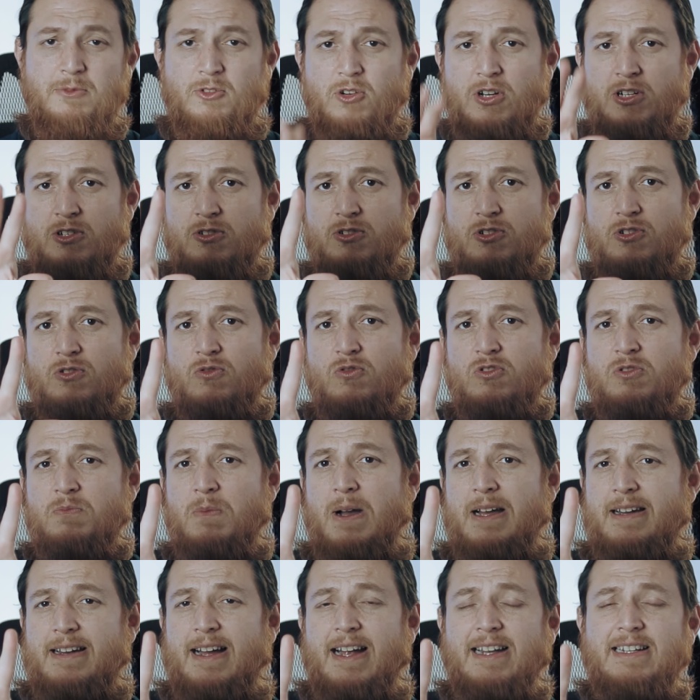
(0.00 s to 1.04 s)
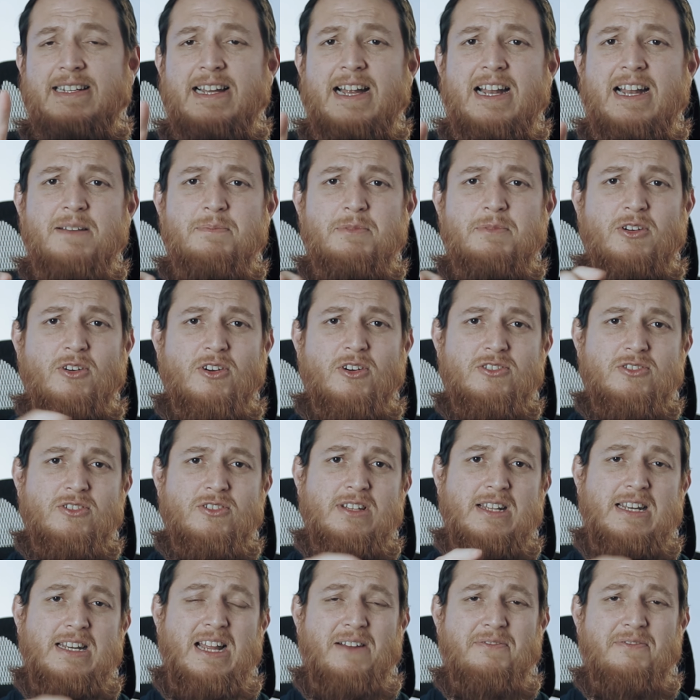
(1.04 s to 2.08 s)
going to use my right hand because on
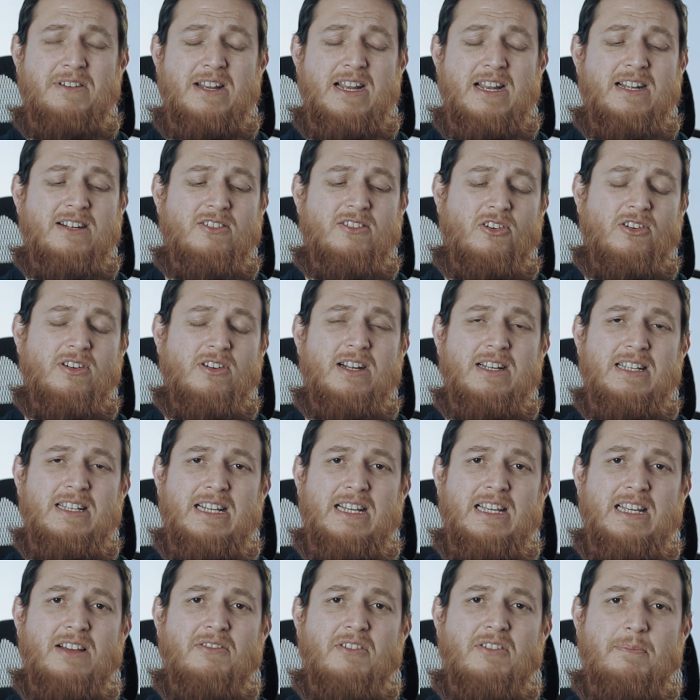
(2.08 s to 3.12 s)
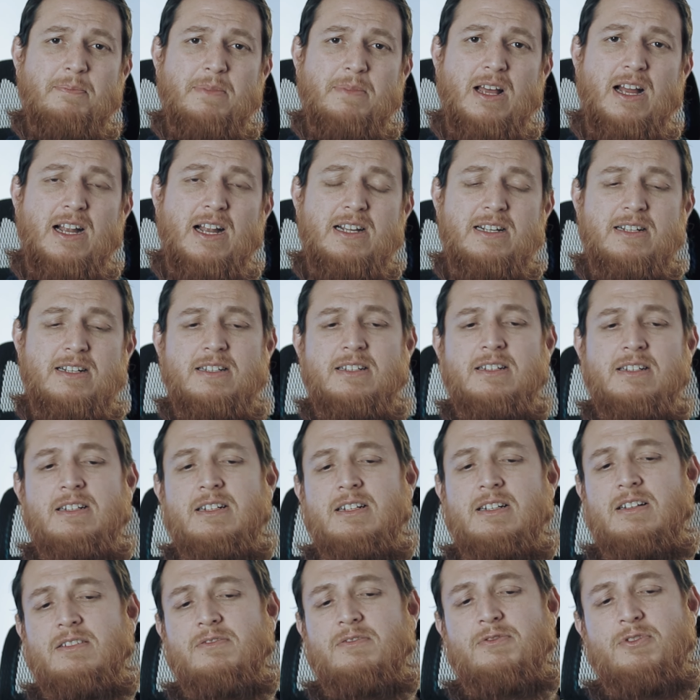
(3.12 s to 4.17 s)
the left hand already I have applied
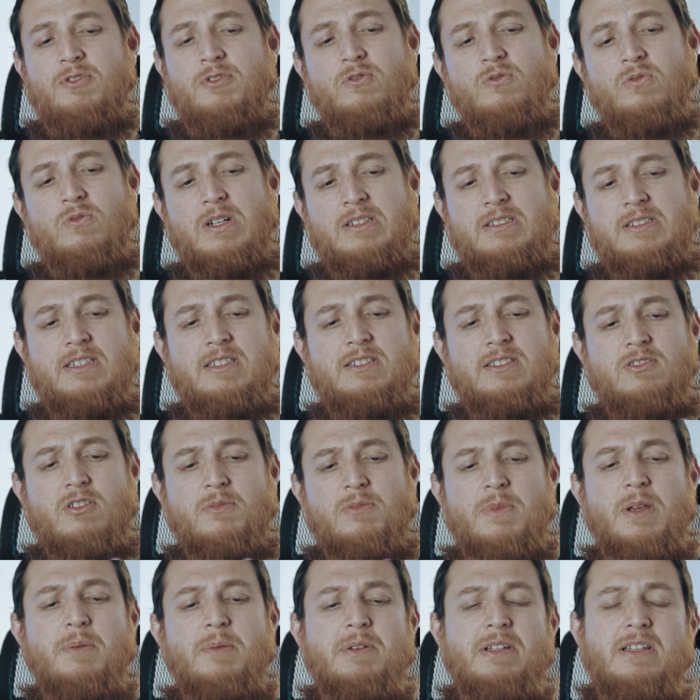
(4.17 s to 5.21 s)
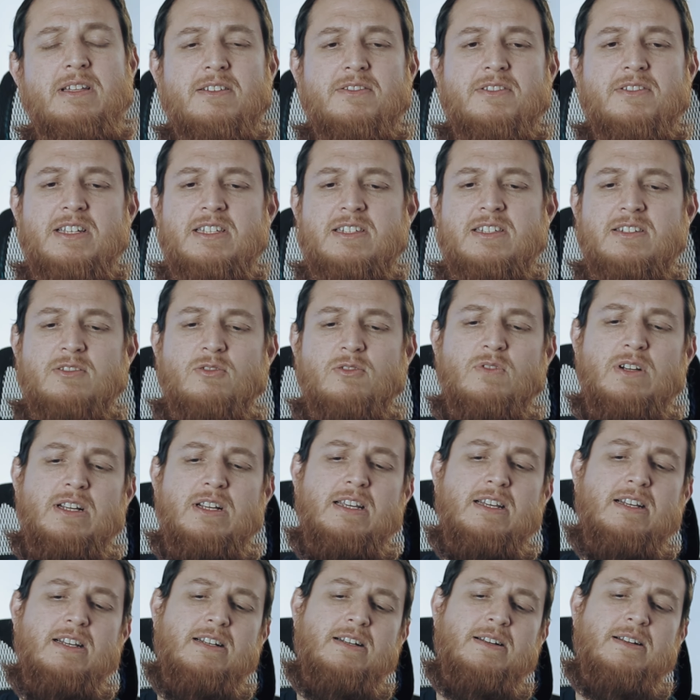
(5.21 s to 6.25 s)
few others or maybe the wrist over
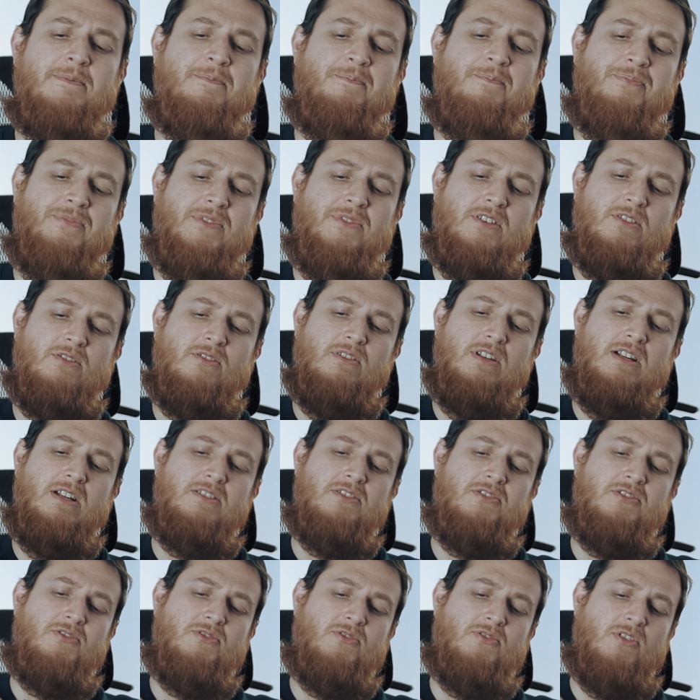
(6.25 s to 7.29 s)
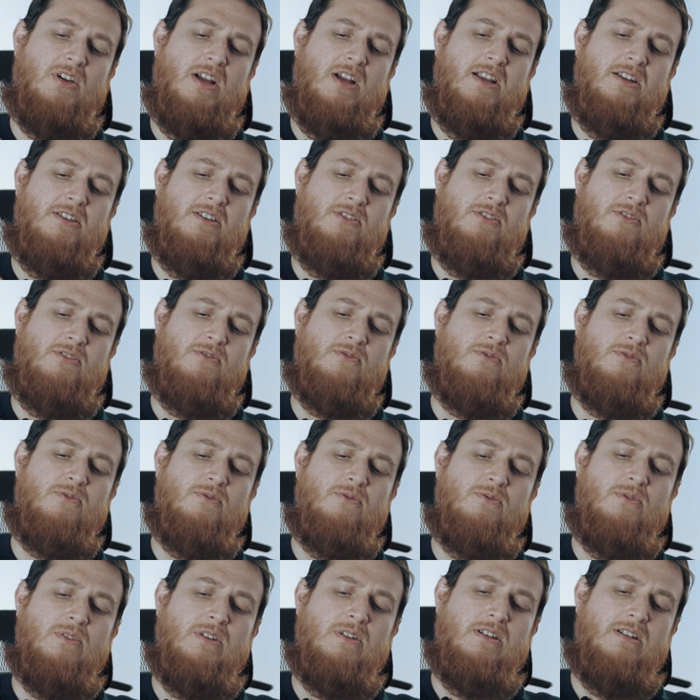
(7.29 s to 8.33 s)
here. So let's try
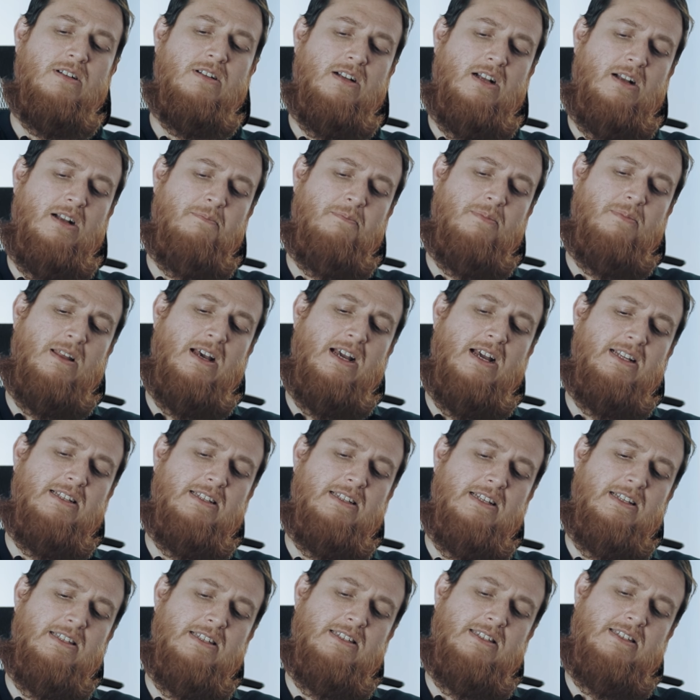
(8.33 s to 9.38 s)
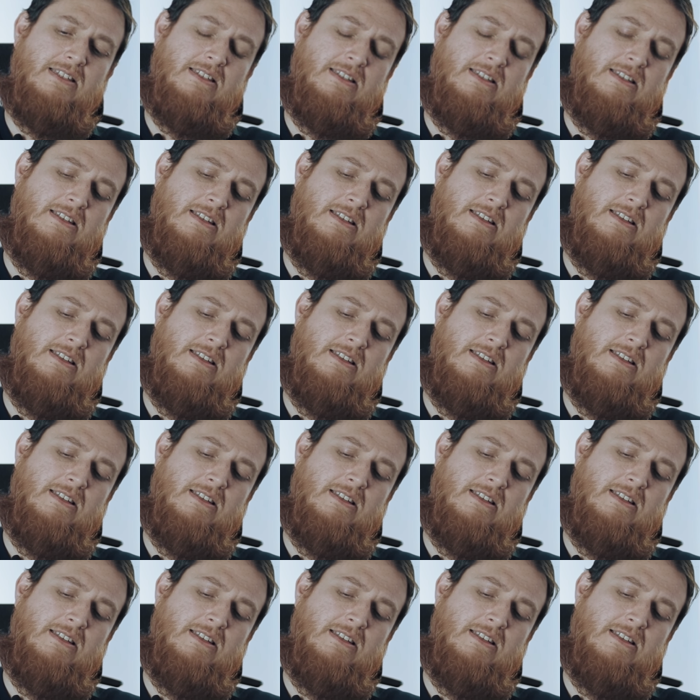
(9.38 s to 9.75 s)
to apply this